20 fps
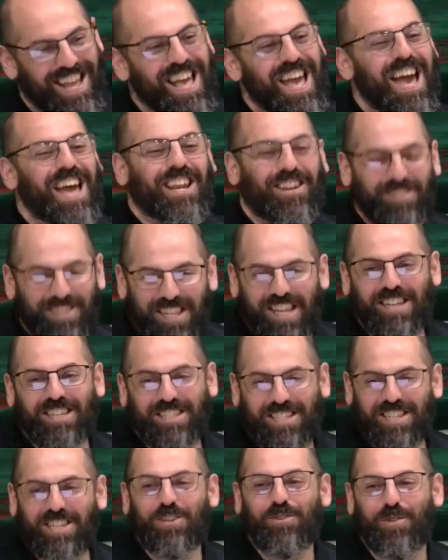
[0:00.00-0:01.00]
And I'll say, I'll
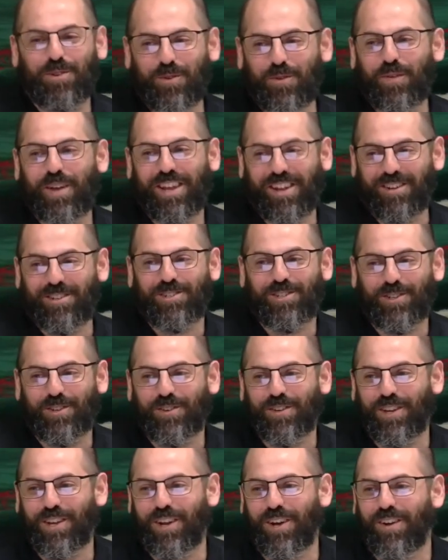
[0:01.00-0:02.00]
see you in a week or two,
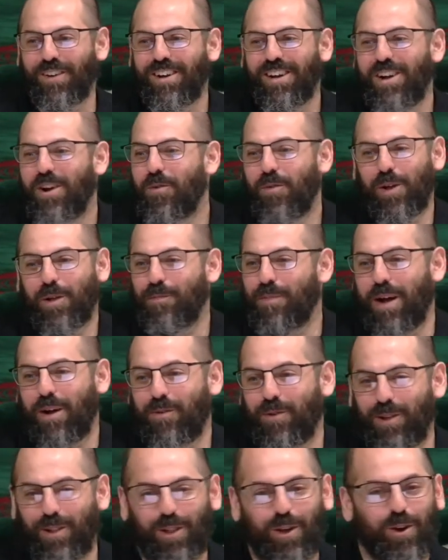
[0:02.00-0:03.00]
you know? Willpower
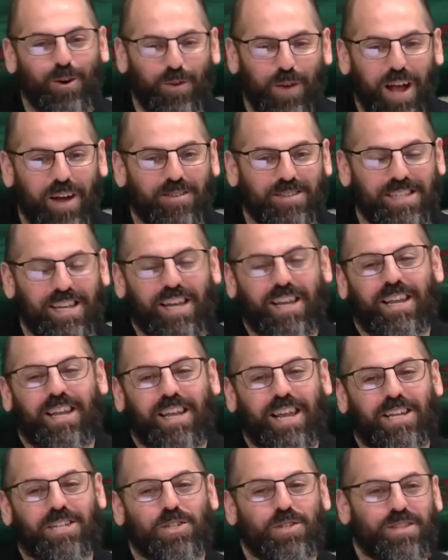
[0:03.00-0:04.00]
alone, how is that gonna
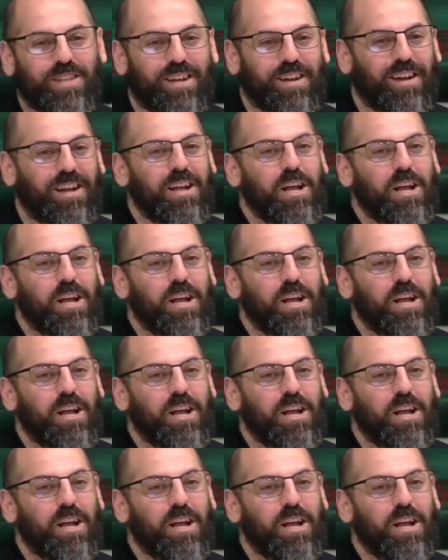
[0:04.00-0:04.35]
get you there?